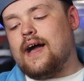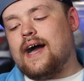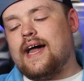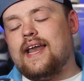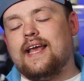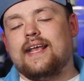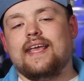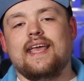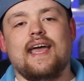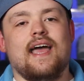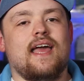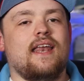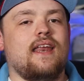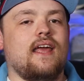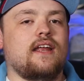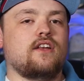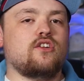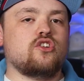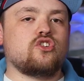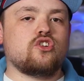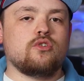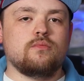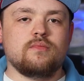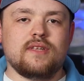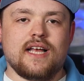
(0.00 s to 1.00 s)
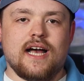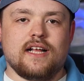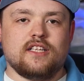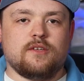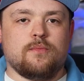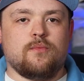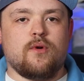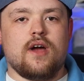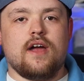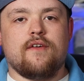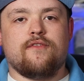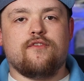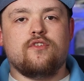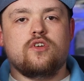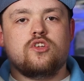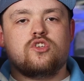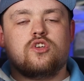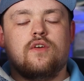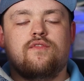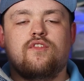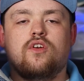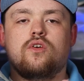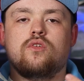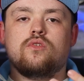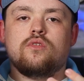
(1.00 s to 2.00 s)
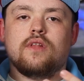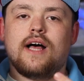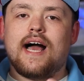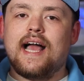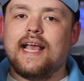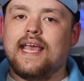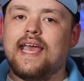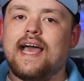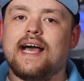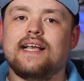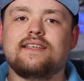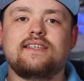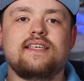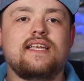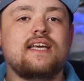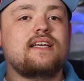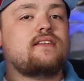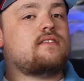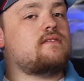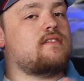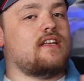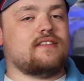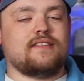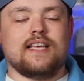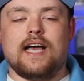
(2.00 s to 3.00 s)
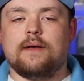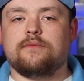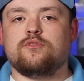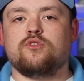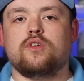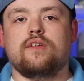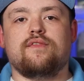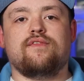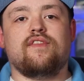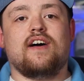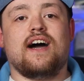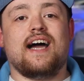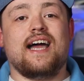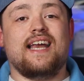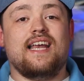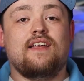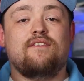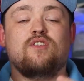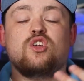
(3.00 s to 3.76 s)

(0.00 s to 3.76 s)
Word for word: And again, it just comes down to preference. So if you like it as it is, that's absolutely fine.